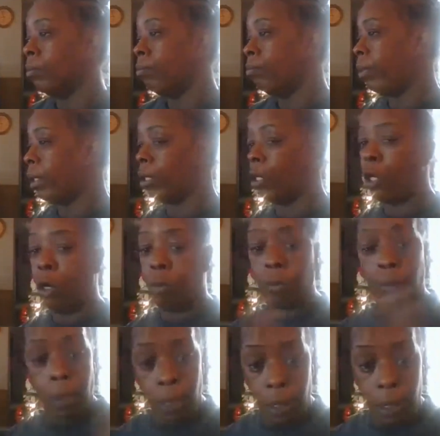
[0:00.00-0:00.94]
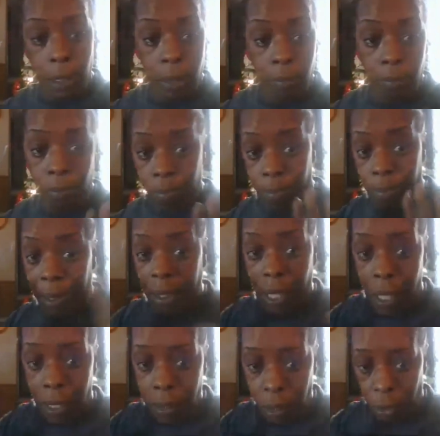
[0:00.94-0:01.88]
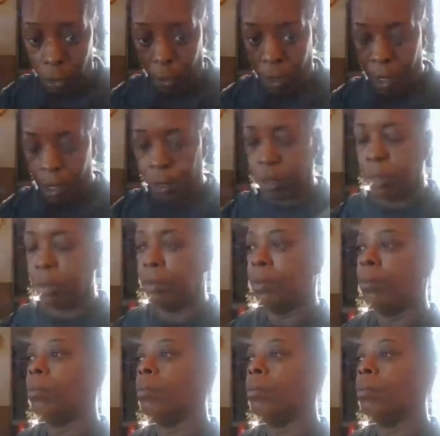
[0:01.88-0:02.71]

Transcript: Be at home in mi casa, your casa.